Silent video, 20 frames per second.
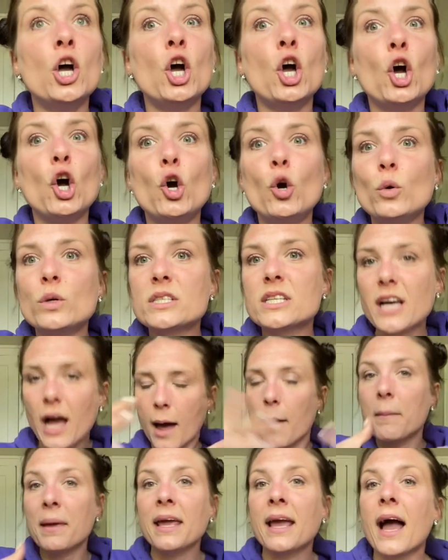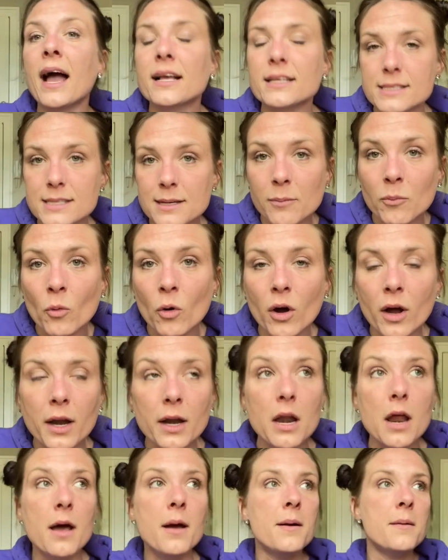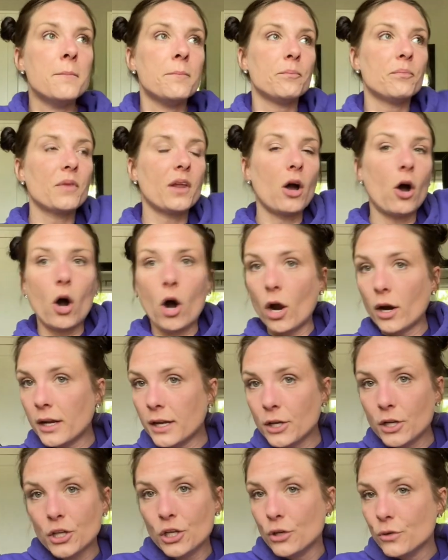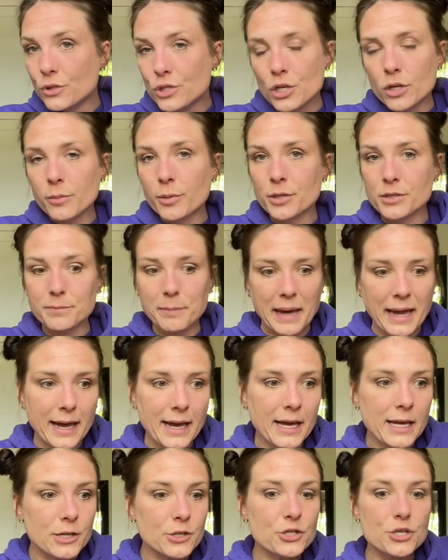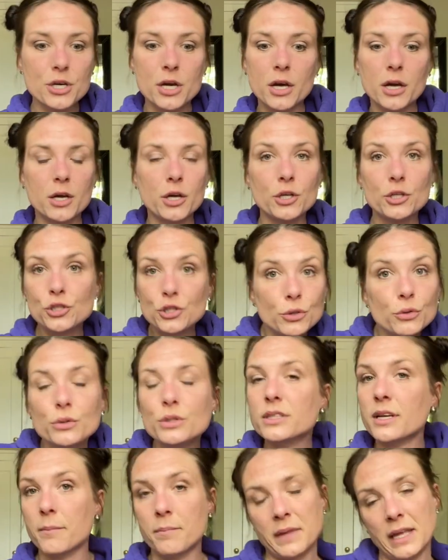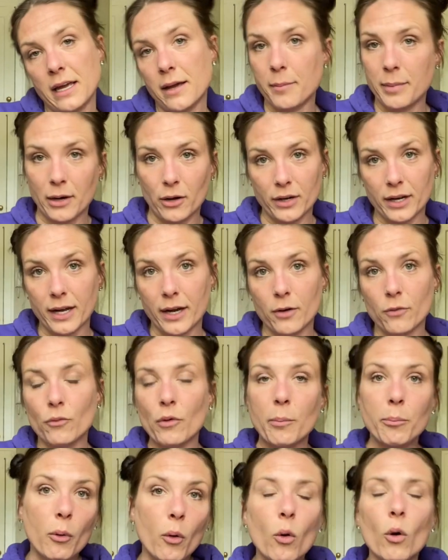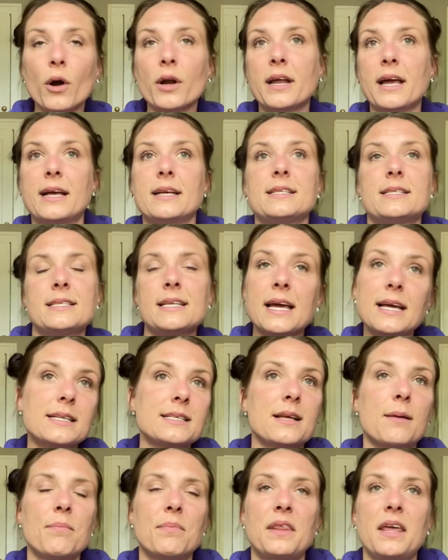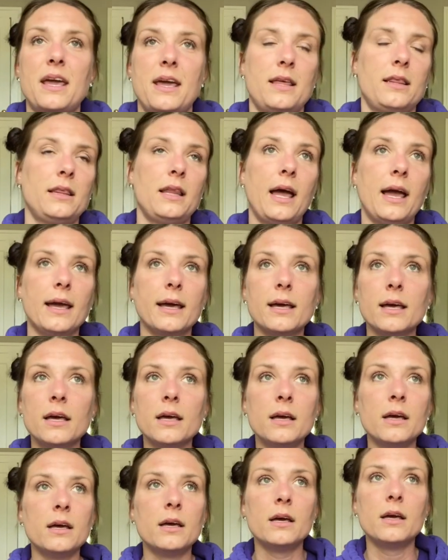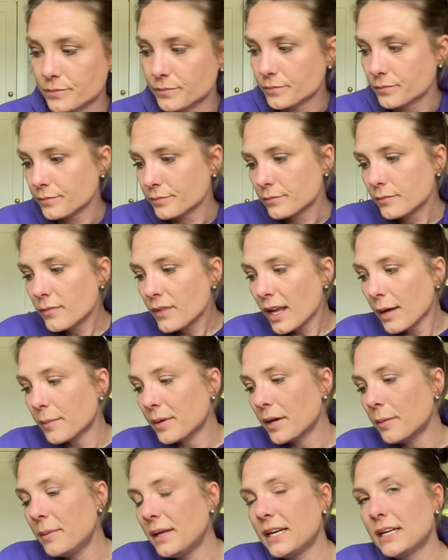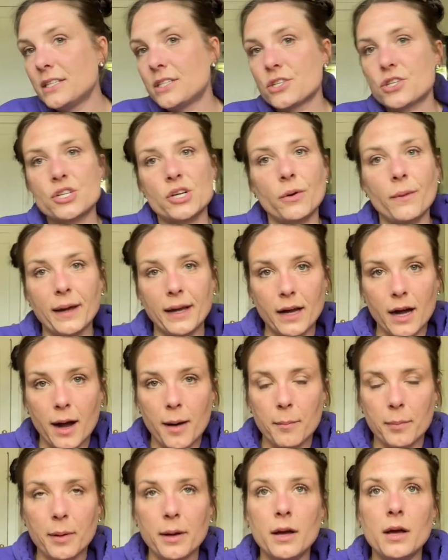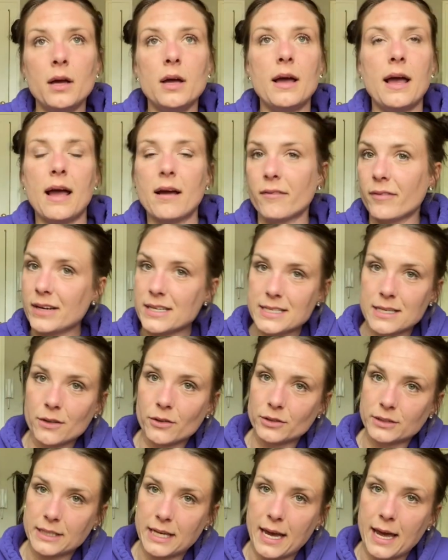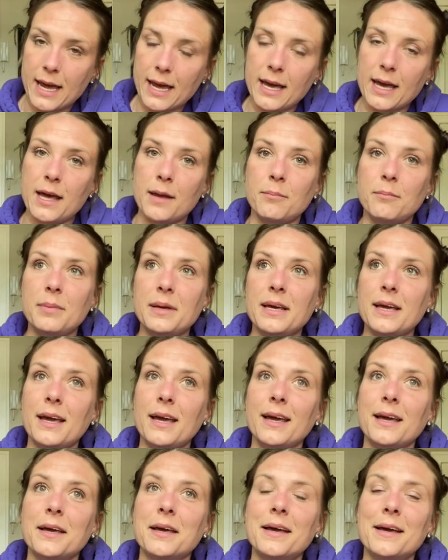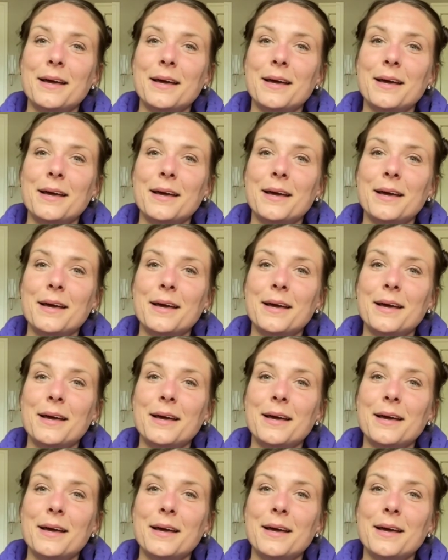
who's coming at someone on a YouTuber's page, do something about it. Report it. Say something like, I'm committed to showing up every single day and being